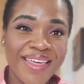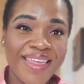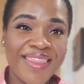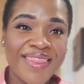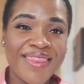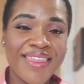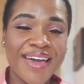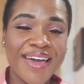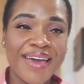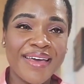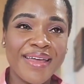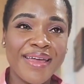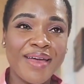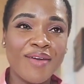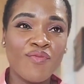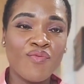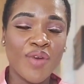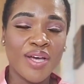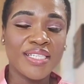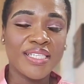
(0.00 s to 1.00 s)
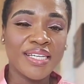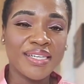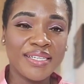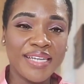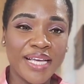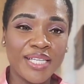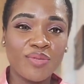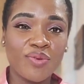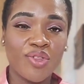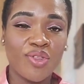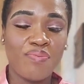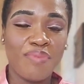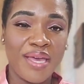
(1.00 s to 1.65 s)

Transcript: that resonates with